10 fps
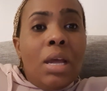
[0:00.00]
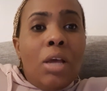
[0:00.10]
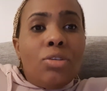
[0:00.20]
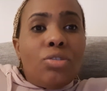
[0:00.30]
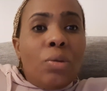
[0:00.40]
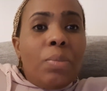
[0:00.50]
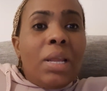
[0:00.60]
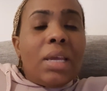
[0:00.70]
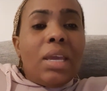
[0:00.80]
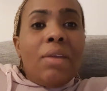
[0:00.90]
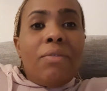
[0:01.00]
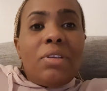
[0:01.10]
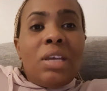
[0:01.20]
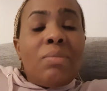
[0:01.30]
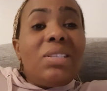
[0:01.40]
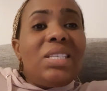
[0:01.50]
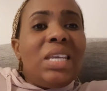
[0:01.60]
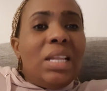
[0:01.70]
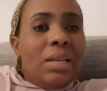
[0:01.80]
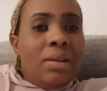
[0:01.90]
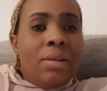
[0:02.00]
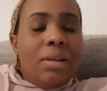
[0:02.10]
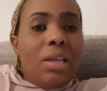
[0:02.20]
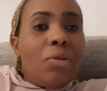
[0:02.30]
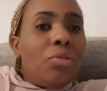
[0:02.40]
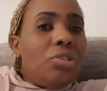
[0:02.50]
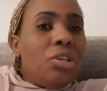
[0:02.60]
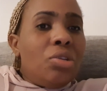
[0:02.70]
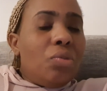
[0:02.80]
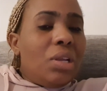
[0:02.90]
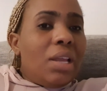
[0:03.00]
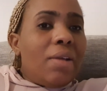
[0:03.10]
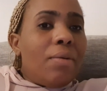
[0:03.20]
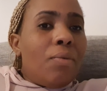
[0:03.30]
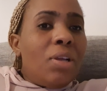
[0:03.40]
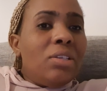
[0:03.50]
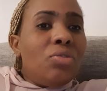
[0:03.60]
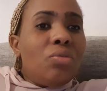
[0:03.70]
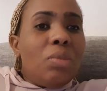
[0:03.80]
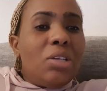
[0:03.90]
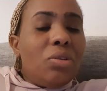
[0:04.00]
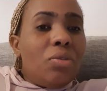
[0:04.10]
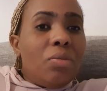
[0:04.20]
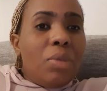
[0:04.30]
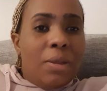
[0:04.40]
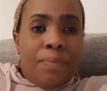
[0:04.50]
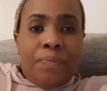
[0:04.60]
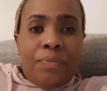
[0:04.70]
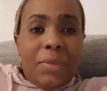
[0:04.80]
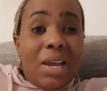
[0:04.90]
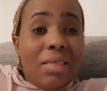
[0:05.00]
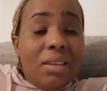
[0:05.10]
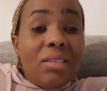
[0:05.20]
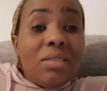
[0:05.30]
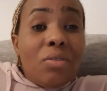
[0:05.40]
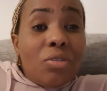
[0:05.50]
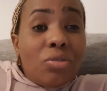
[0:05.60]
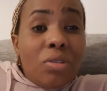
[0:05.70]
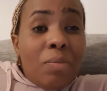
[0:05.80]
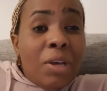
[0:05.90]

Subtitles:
Stop like every time still like continuing like wanting to battle with me. This goes to the